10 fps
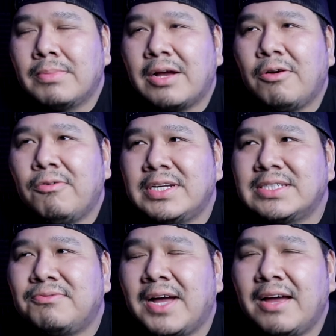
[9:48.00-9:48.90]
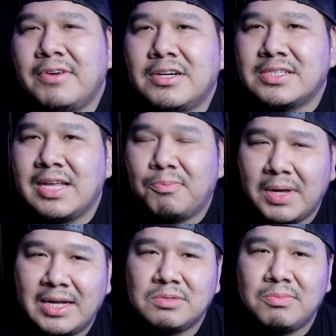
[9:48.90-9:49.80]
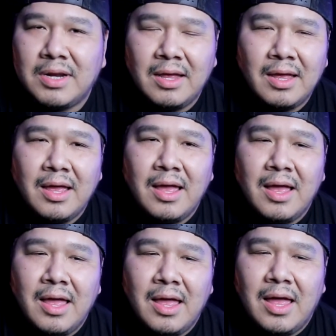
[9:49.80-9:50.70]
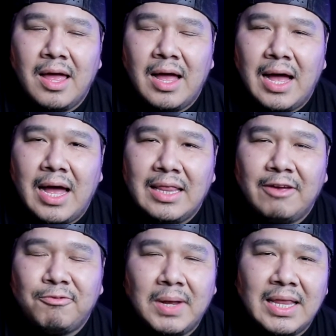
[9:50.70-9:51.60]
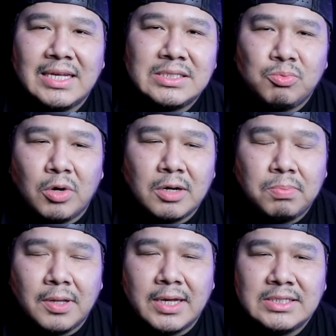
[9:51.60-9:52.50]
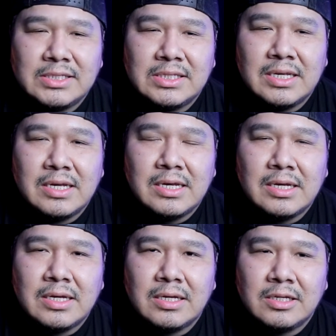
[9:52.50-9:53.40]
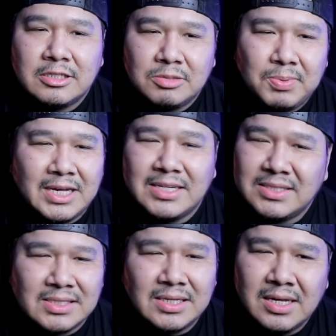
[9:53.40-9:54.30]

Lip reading: over these 5 years, like, because when I left my last workplace, is because